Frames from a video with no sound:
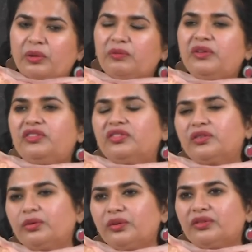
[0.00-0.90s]
Which
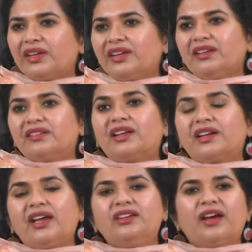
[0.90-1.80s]
do you think is the
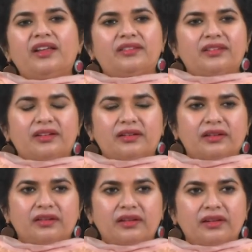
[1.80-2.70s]
right answer?
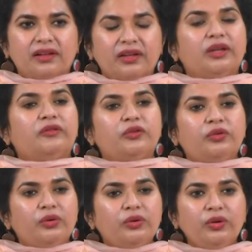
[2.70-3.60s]
If you
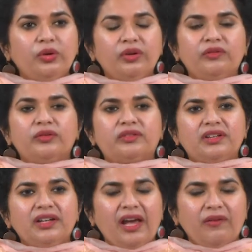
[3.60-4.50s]
do not know, if you
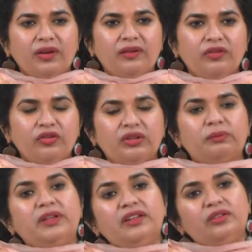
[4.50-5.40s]
still have
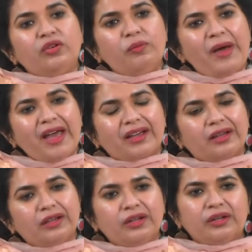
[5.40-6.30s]
confusion, please go back
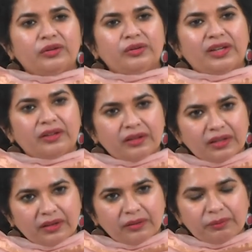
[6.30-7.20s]
to
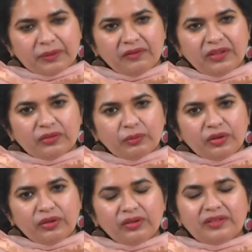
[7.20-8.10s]
the previous
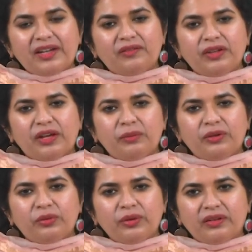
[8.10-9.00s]
modules that we have
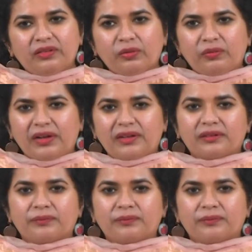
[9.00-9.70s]
been doing so far.